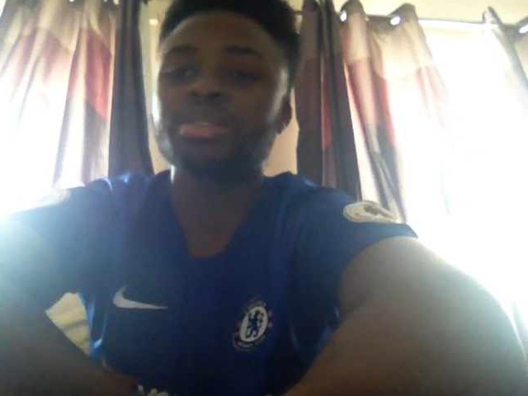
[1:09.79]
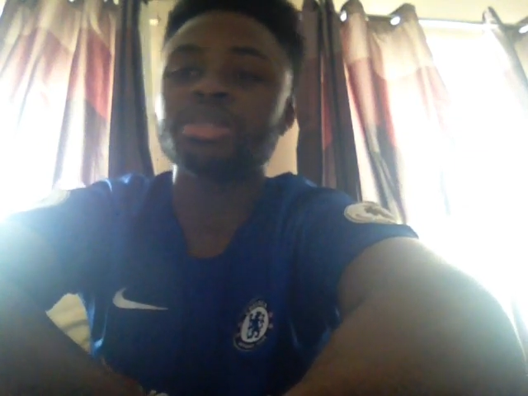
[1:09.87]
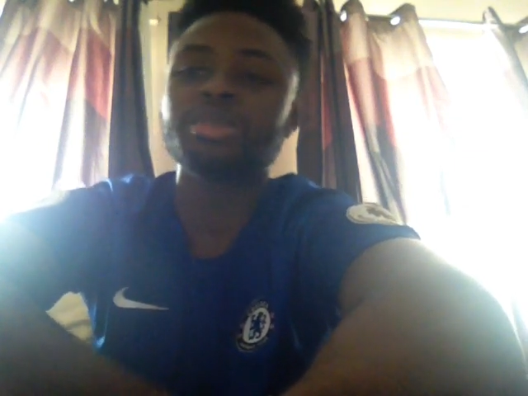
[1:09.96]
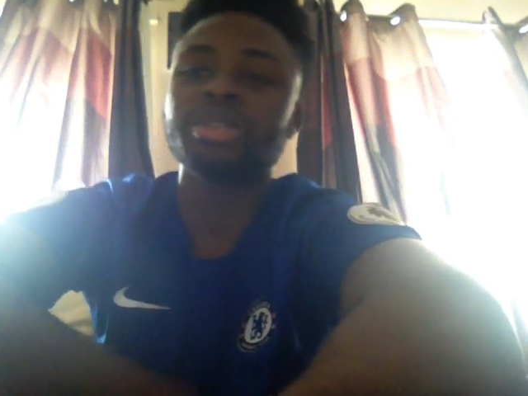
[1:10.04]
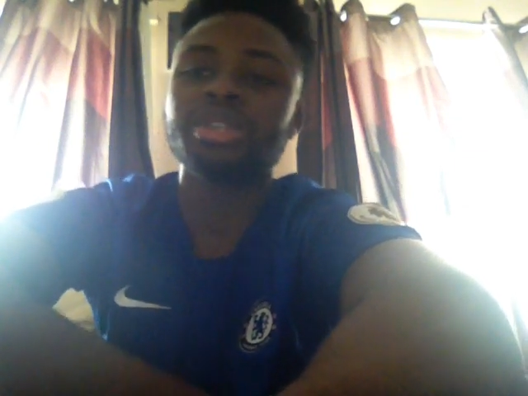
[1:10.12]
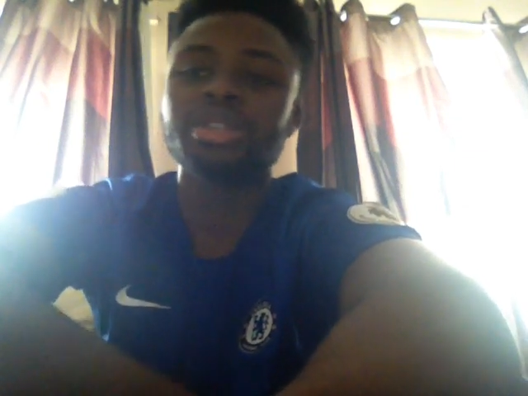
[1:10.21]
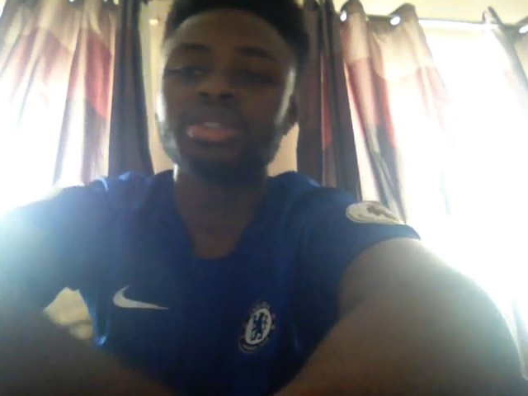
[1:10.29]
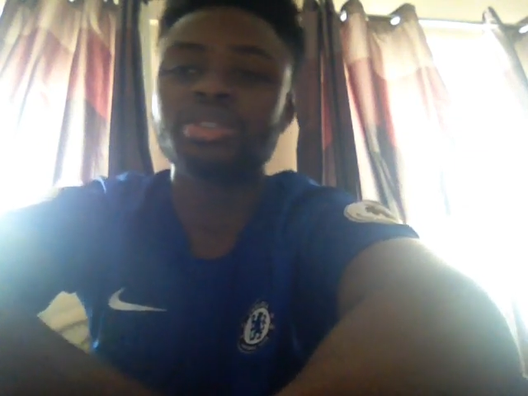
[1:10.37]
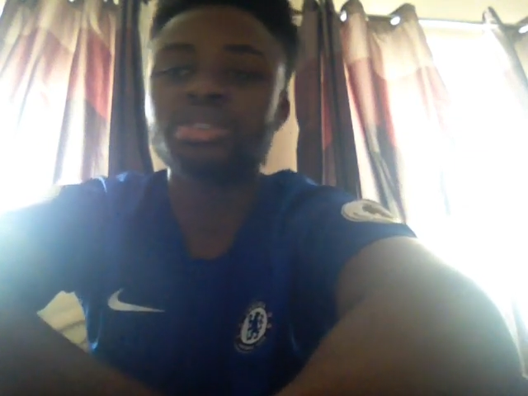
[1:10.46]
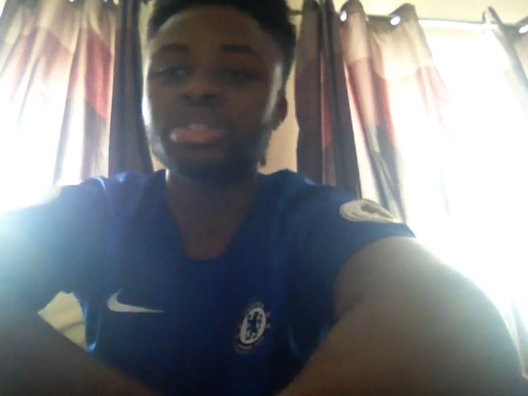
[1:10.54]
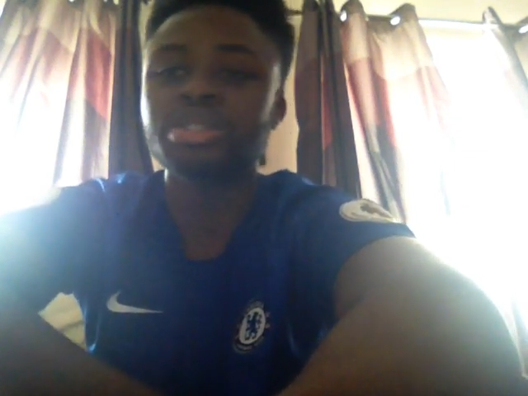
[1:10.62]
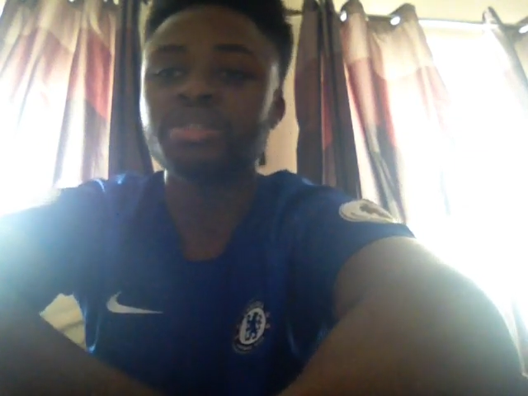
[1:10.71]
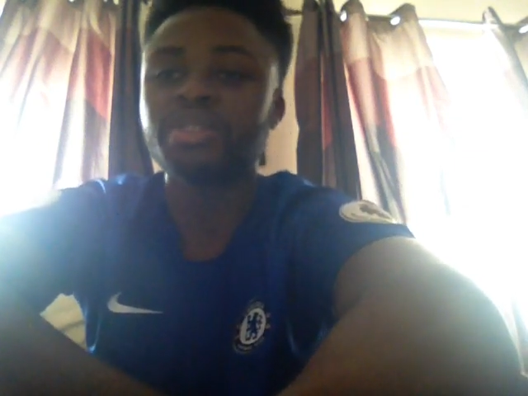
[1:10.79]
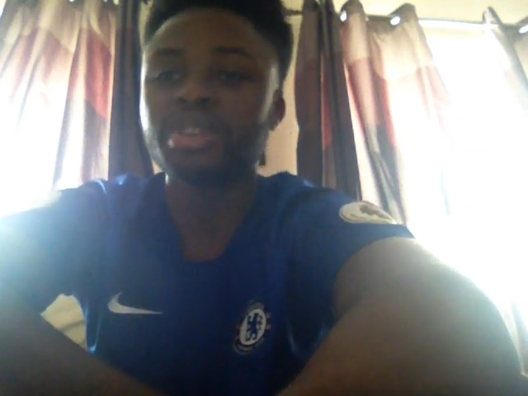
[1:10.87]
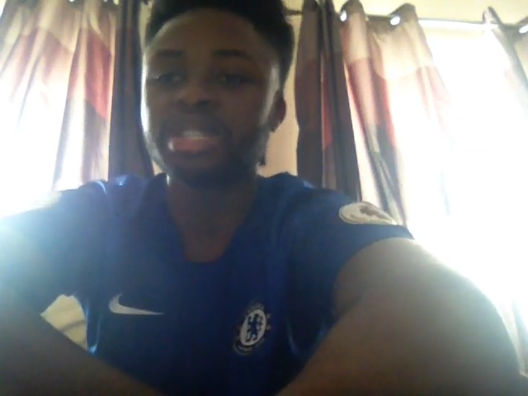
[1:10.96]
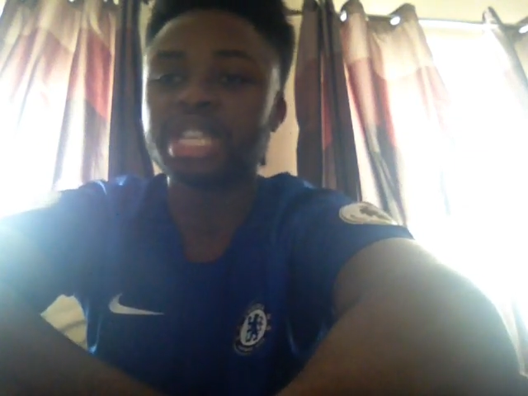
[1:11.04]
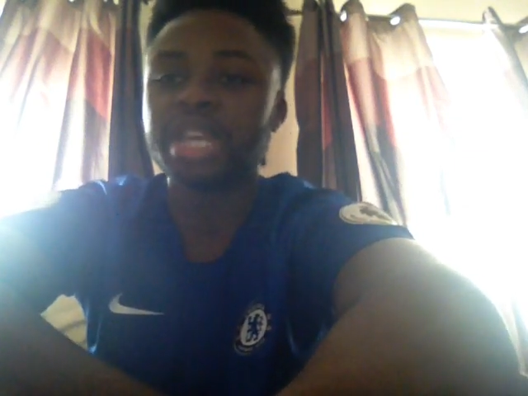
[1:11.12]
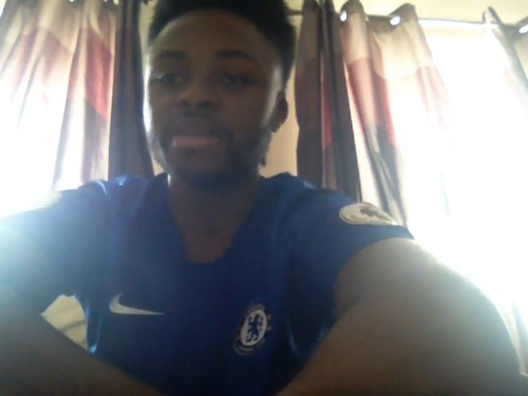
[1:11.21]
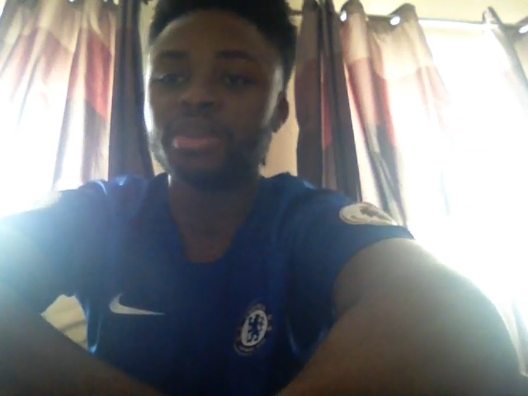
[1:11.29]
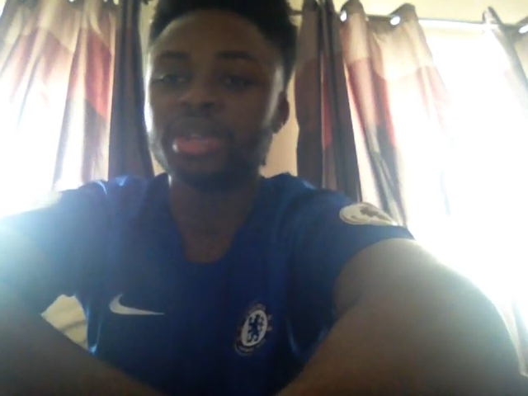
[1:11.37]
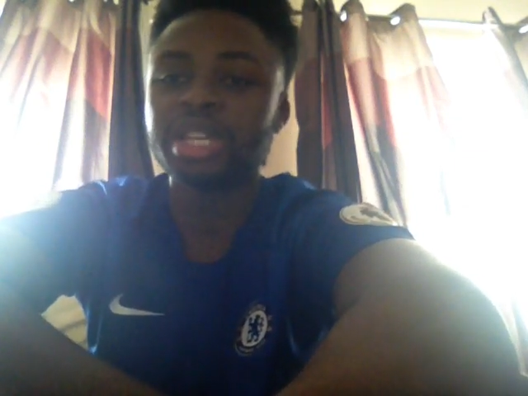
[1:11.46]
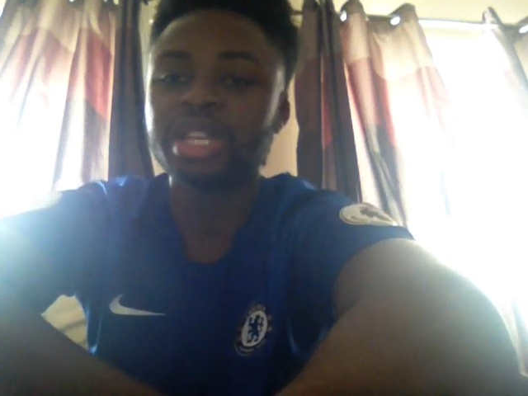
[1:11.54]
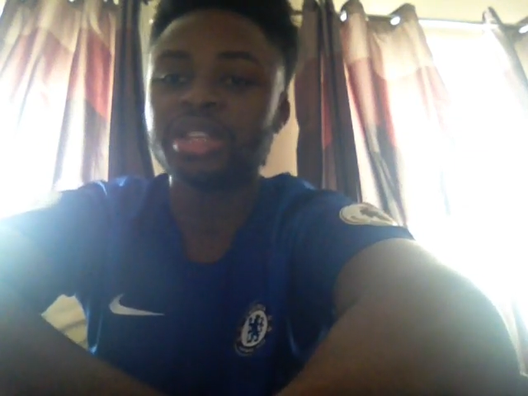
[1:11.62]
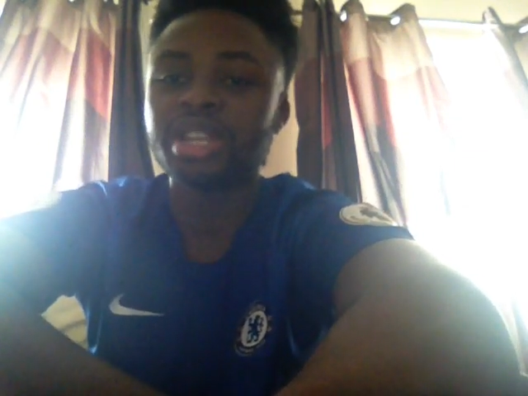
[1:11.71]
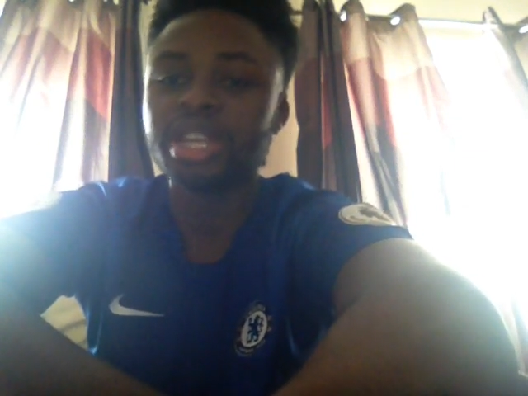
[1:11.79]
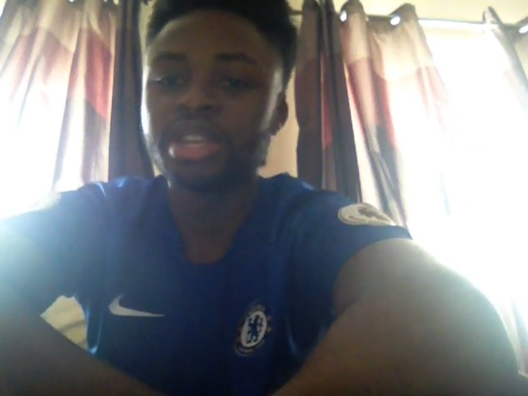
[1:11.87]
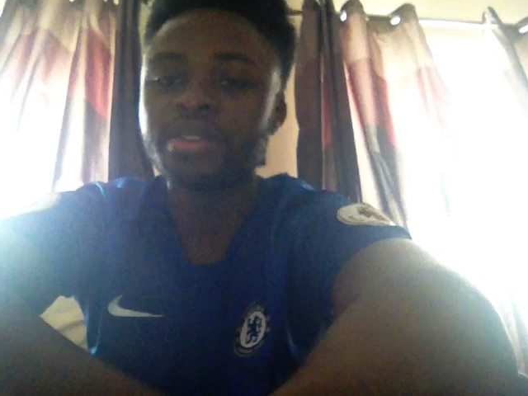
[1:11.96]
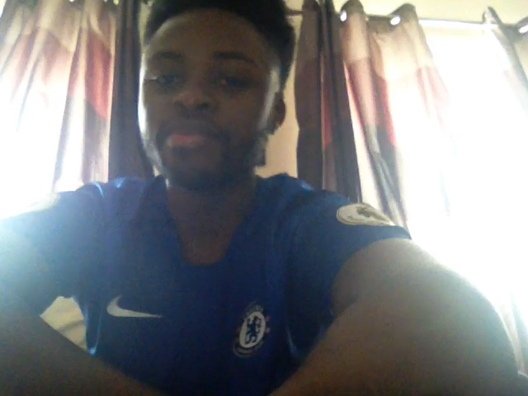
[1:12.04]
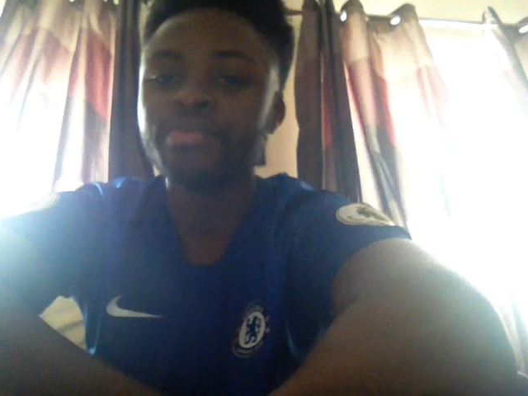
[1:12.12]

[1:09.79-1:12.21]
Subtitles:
cost me to lose the first game of the weekend league.